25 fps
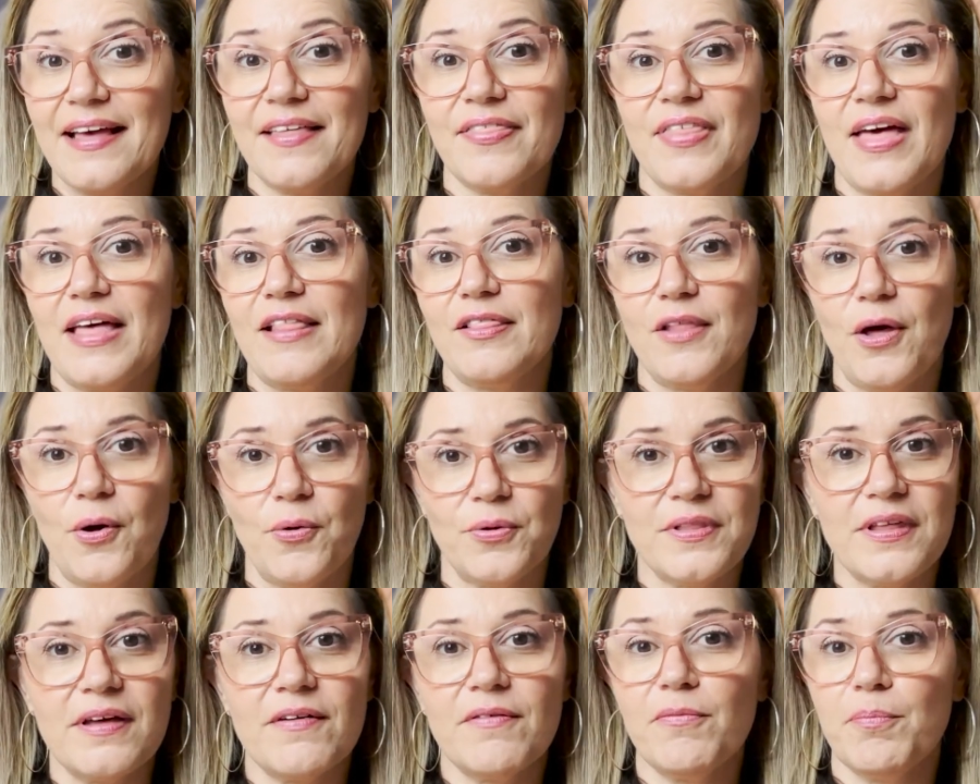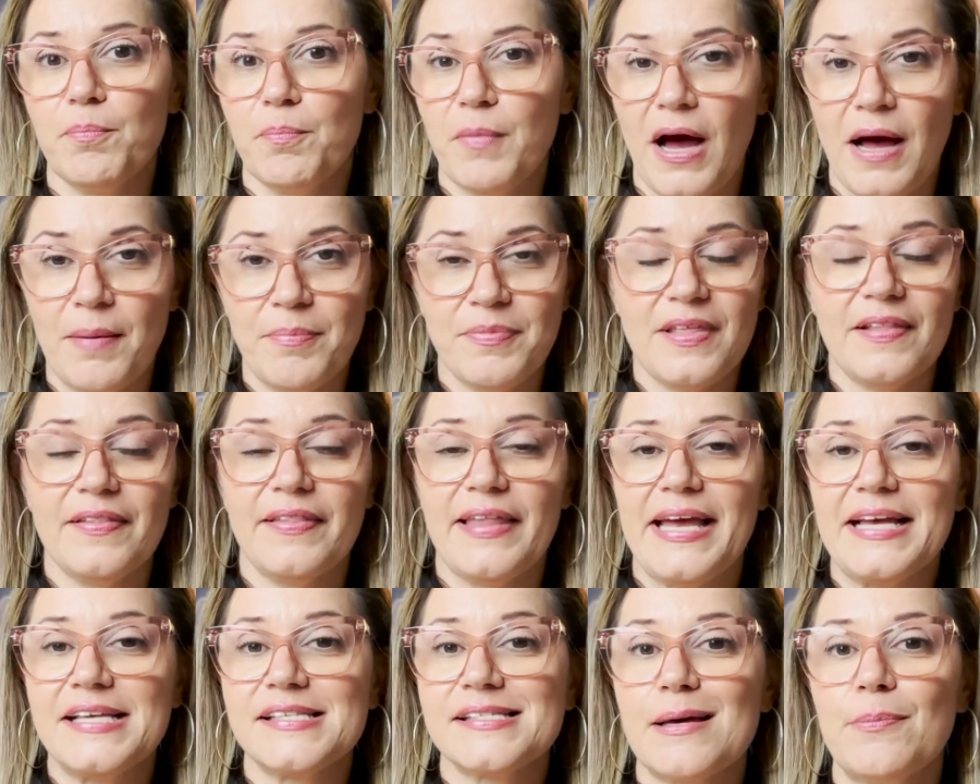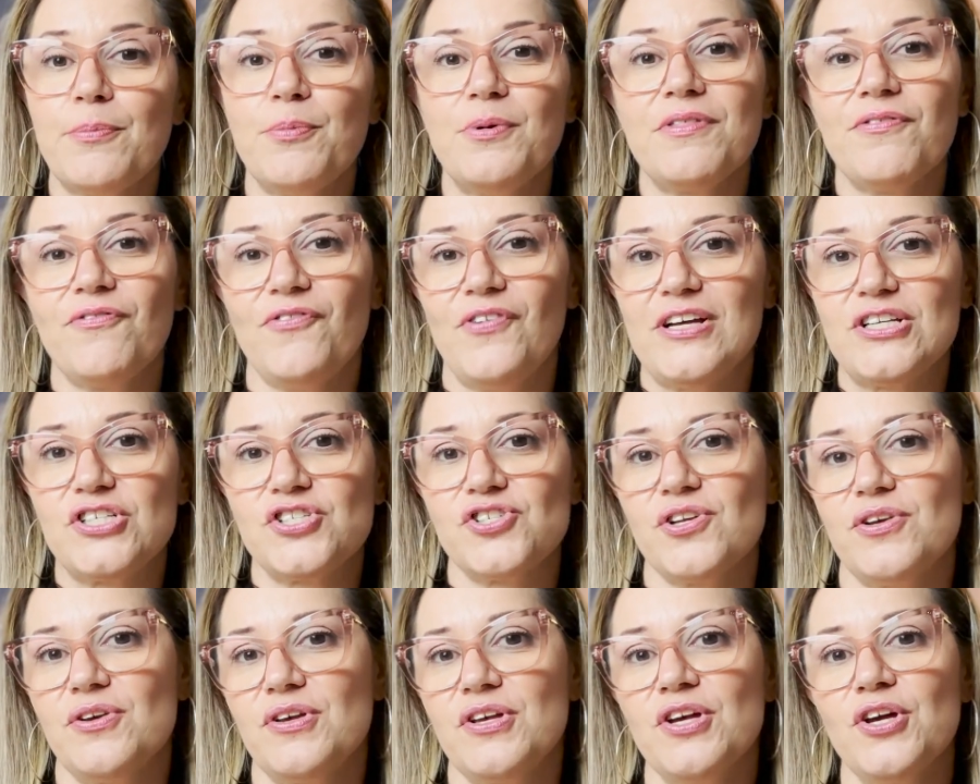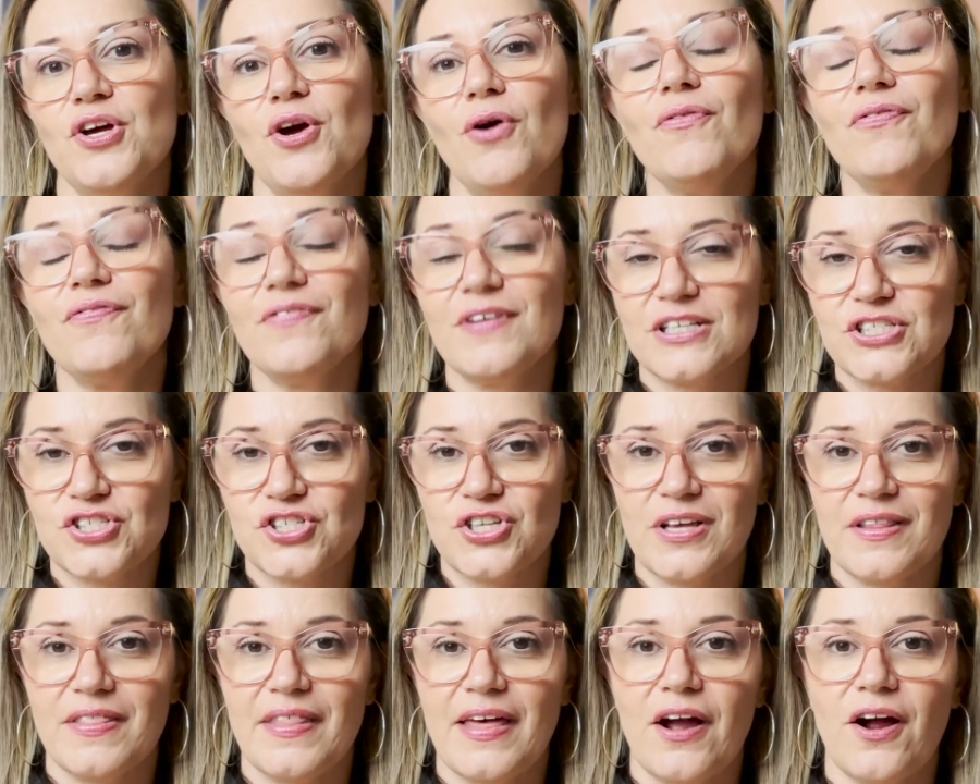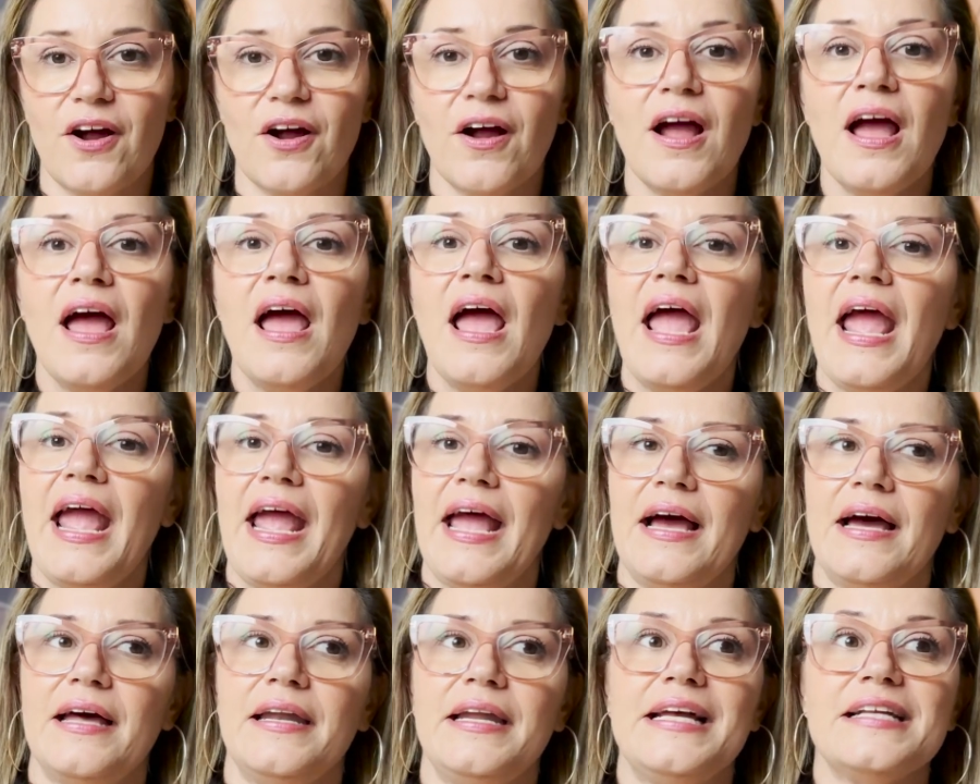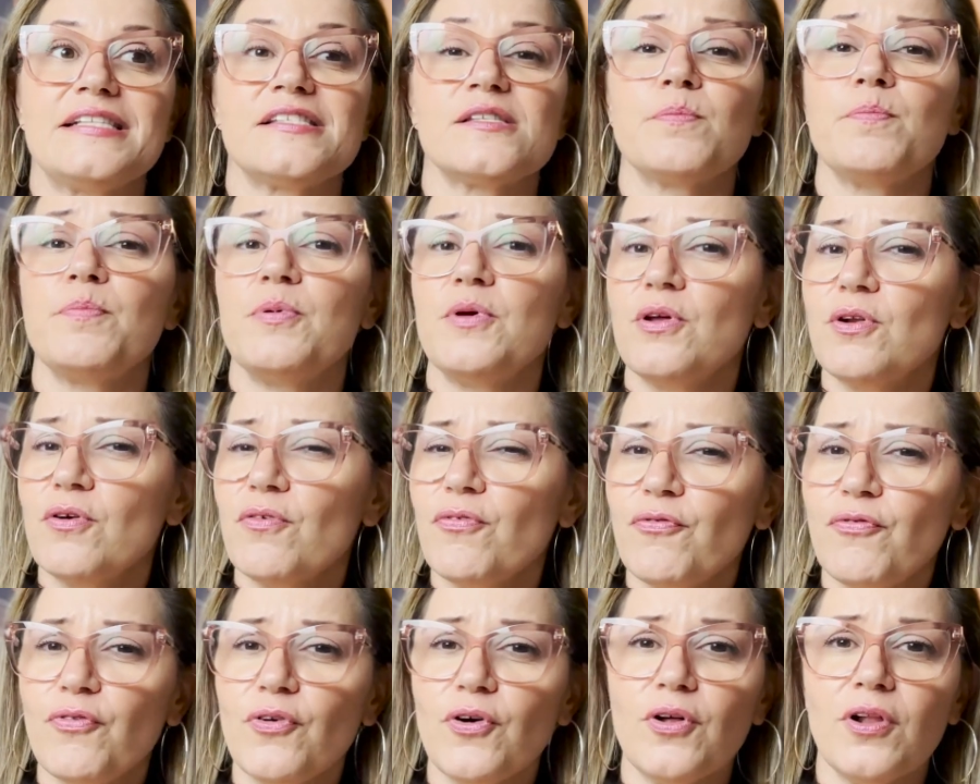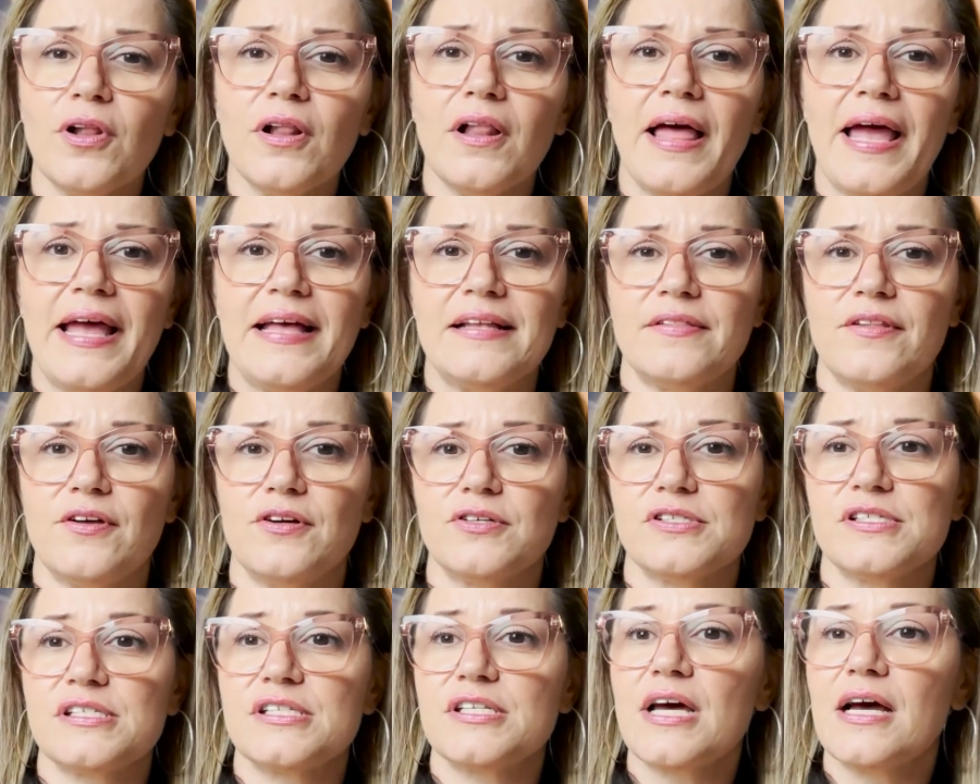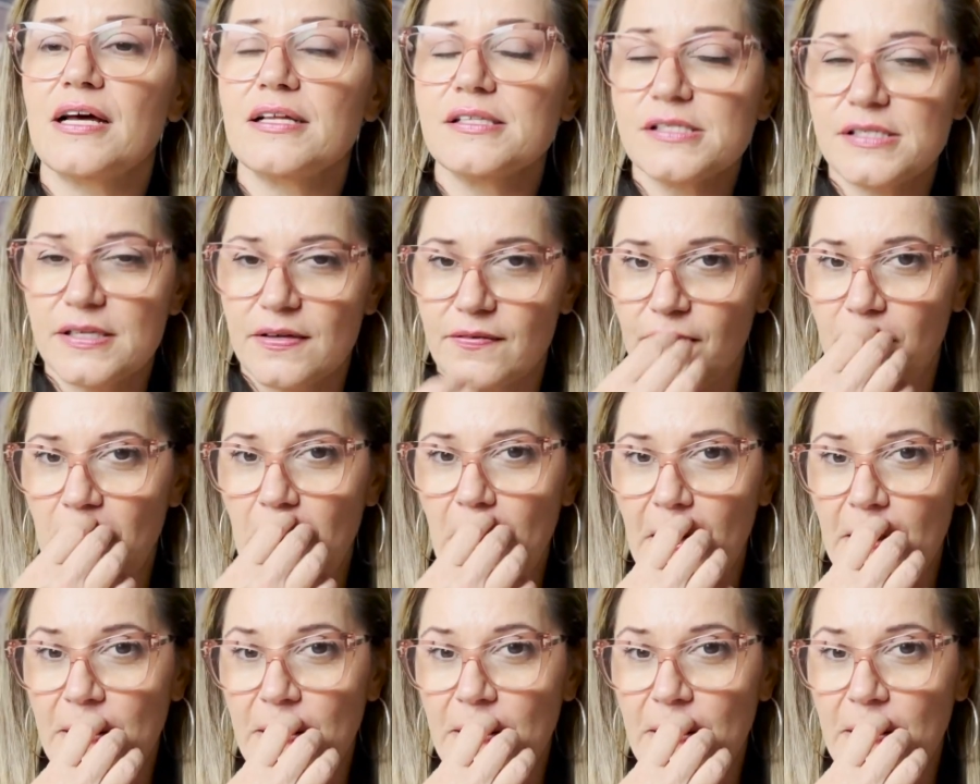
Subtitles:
They load the lakes up with fish, so you can go fishing there, and it's beautiful. And there's tons of